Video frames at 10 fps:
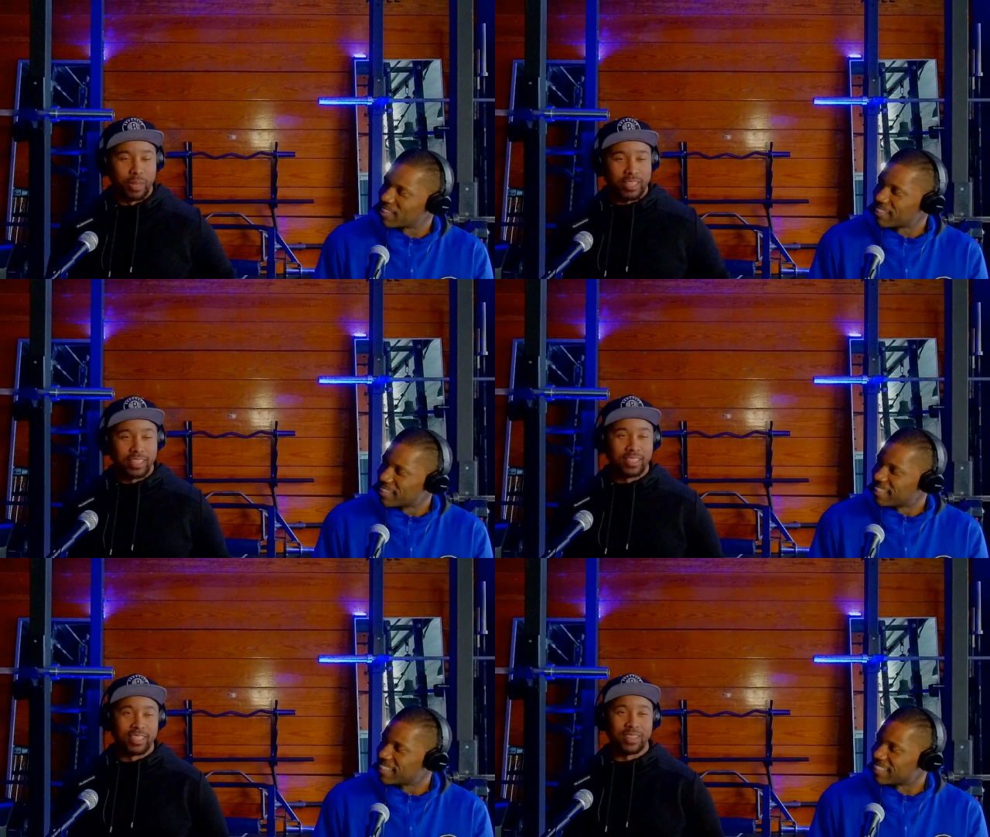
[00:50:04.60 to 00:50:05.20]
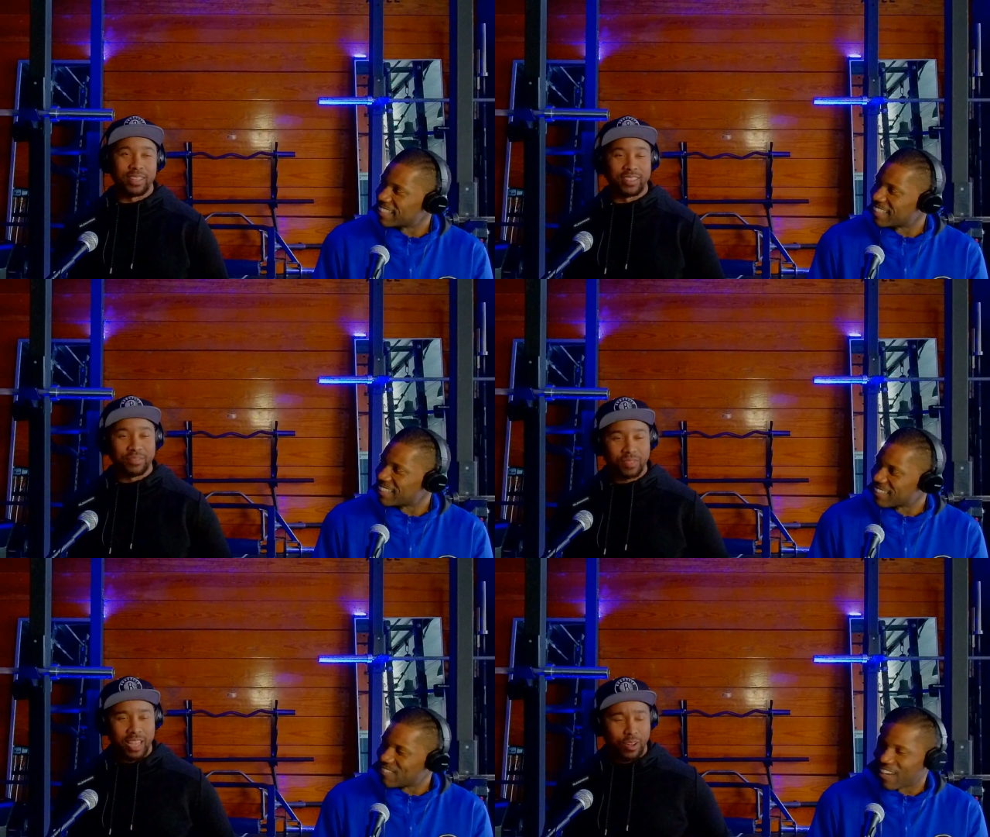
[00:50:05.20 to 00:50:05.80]
Speaker 1: kids out yeah,
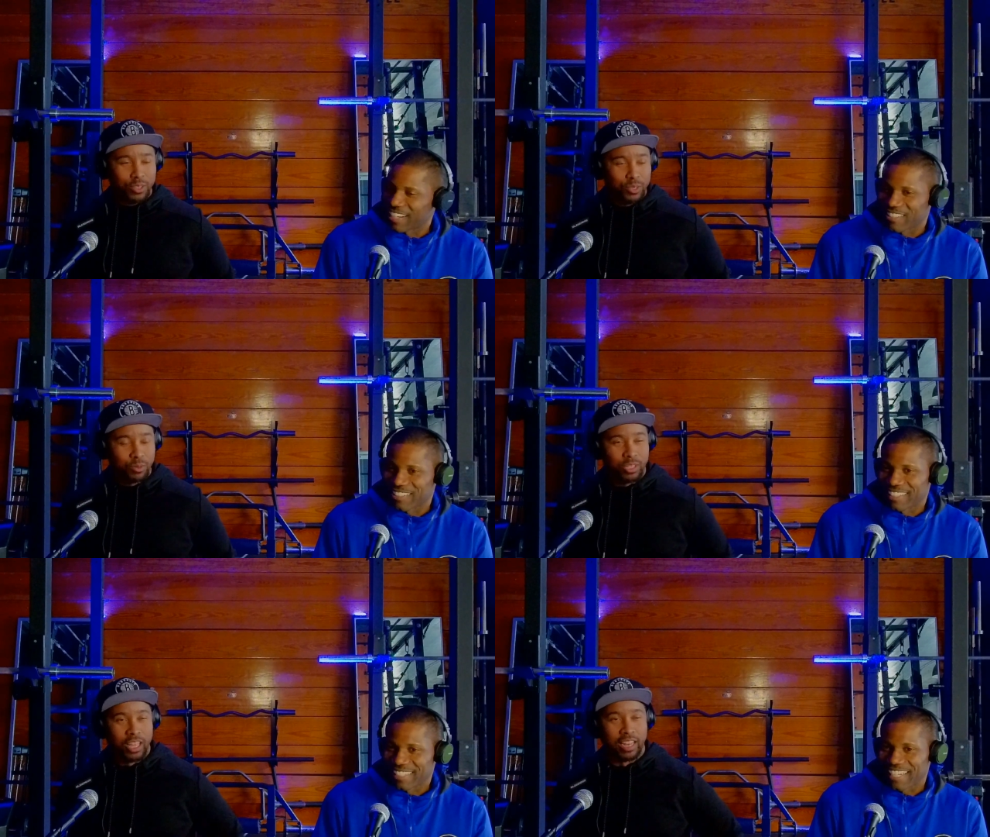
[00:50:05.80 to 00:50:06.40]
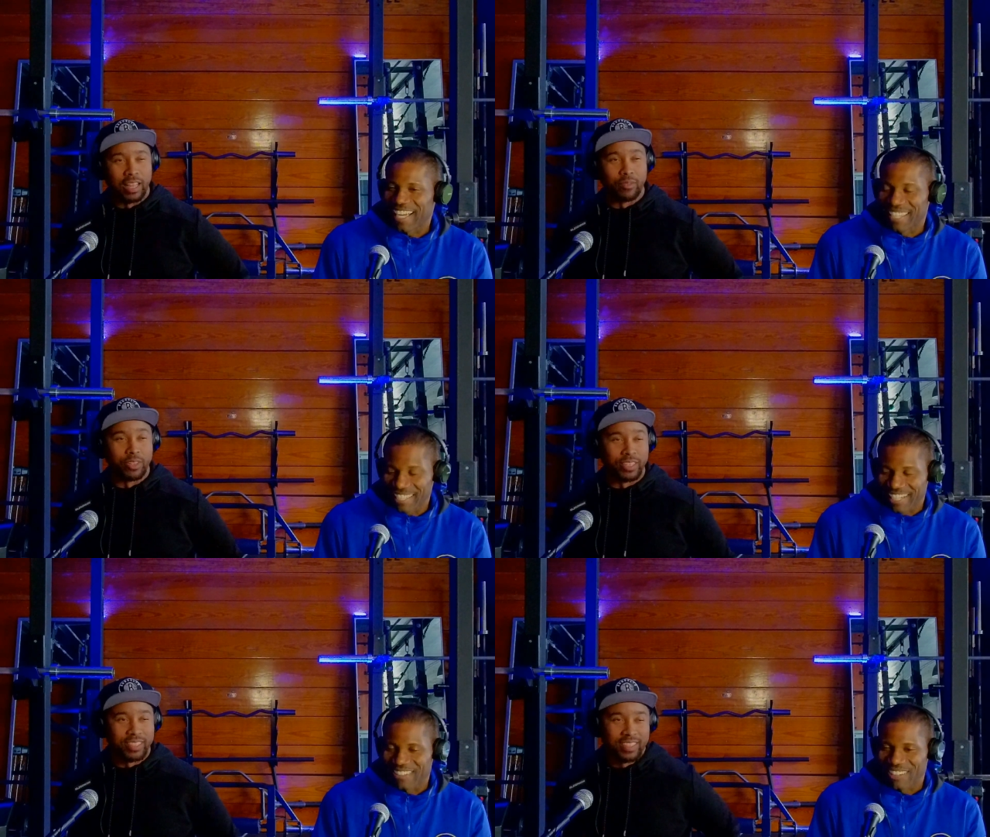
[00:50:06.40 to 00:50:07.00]
here. I'm out here.
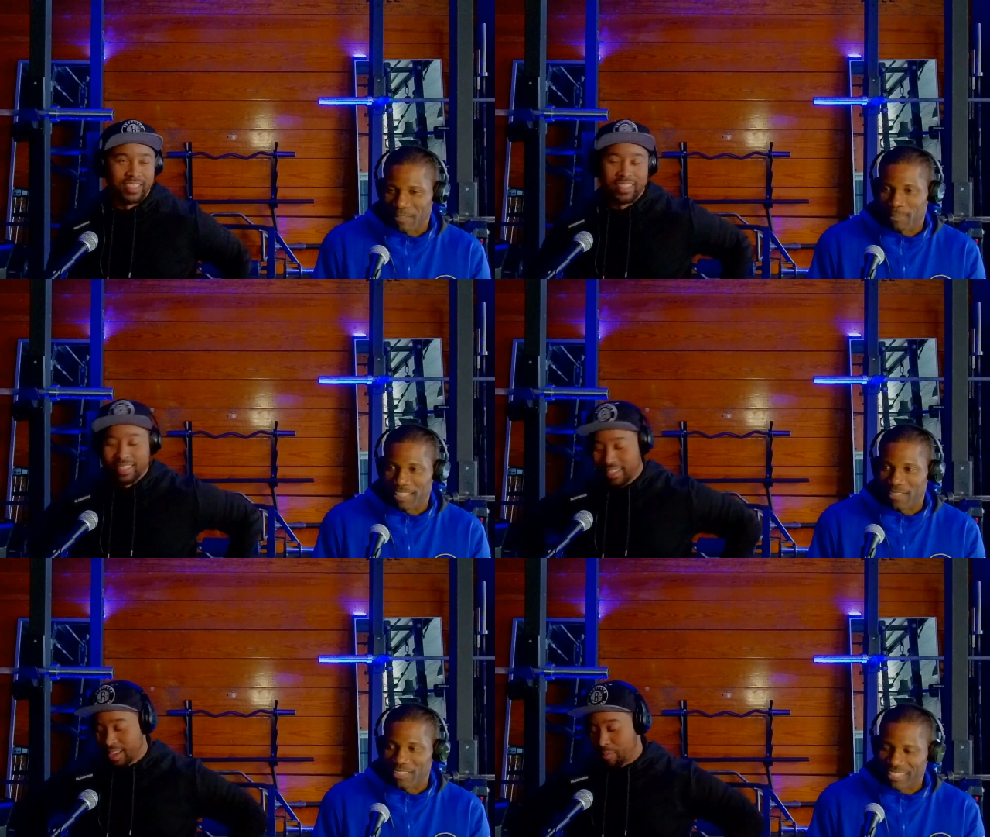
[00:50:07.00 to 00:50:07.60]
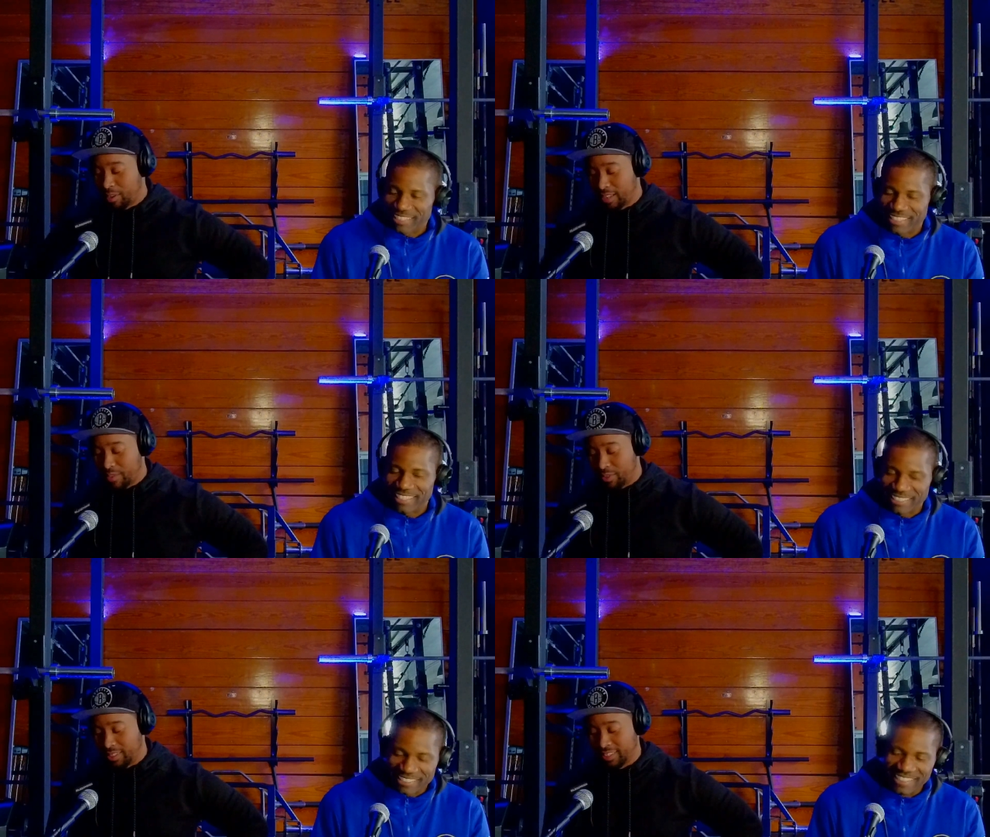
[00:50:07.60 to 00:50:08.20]
Yeah, right. I'm eleven. I'm
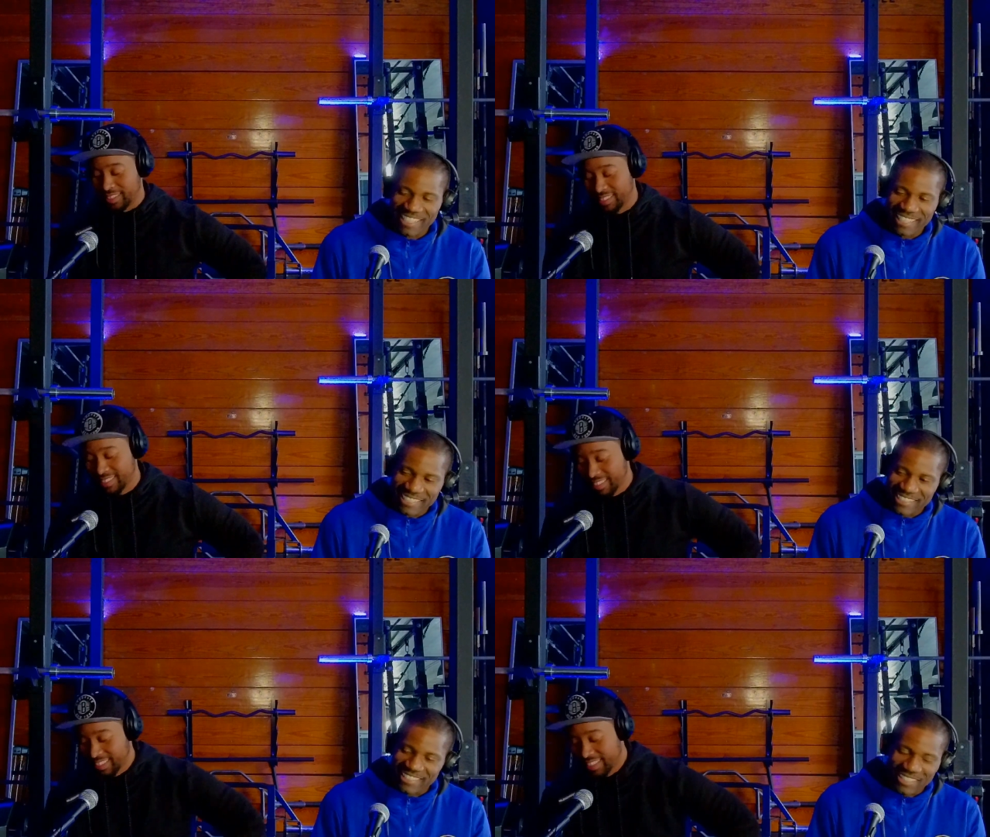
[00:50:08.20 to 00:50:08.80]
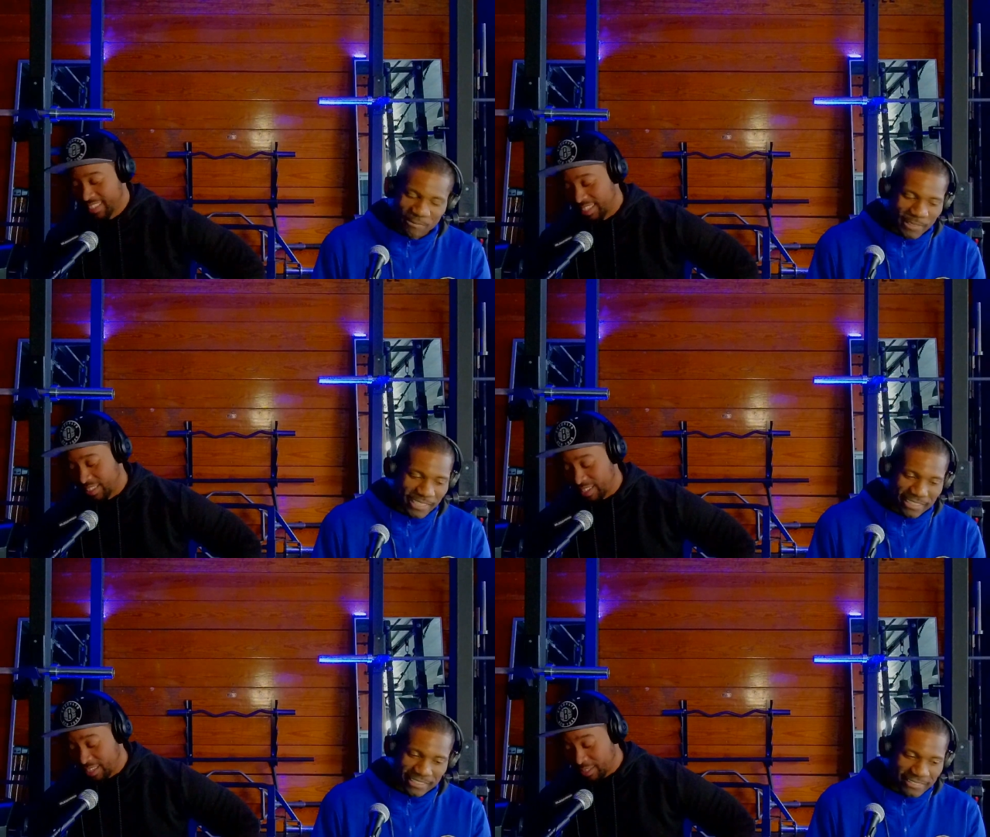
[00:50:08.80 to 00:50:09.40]
eleven. Yeah. Oh
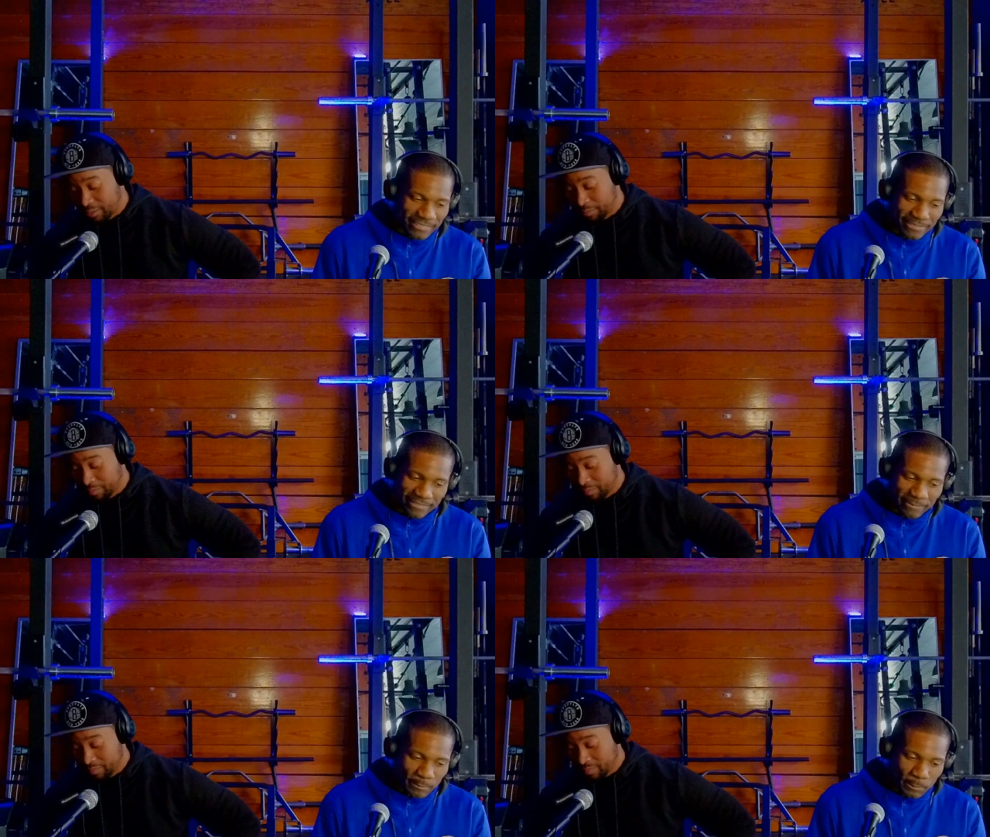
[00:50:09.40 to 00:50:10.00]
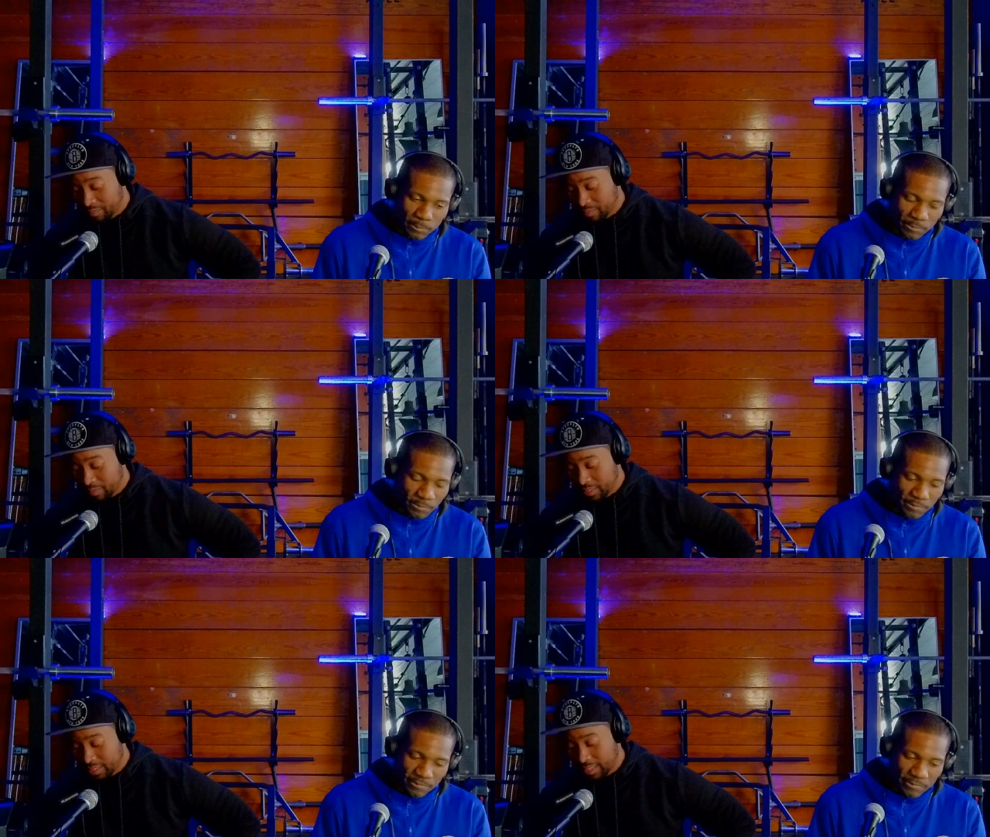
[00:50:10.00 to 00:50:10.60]
man. No, um,
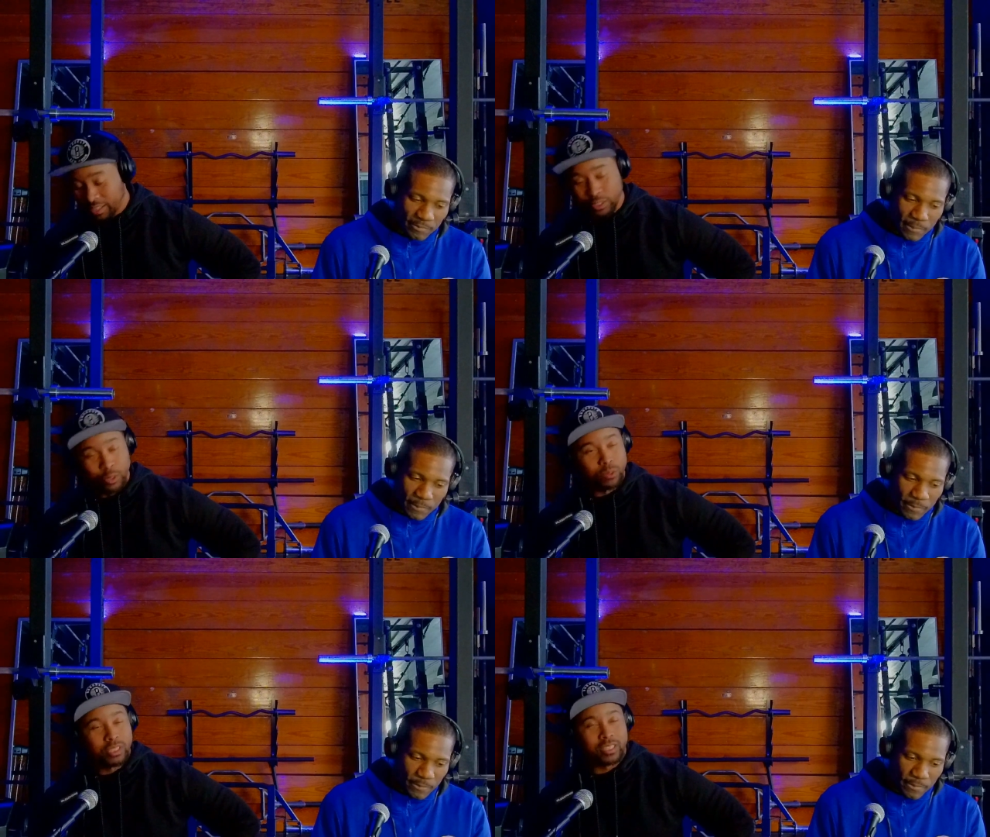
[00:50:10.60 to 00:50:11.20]
yeah, so just